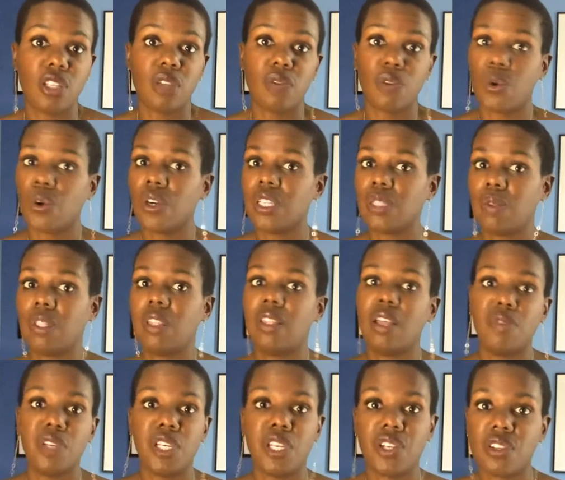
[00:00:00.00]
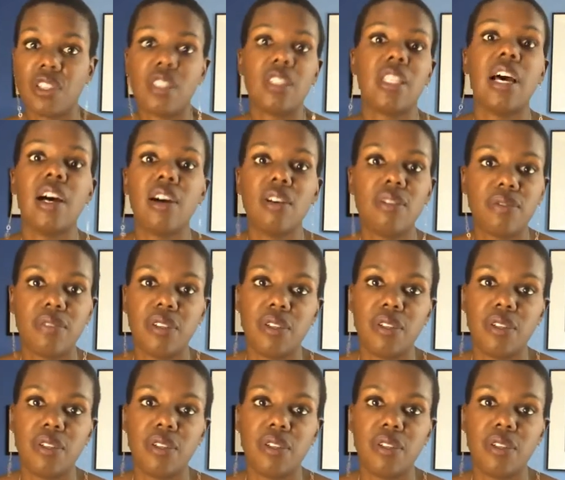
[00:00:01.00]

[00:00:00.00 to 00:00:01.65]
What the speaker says: of course, with loving yourself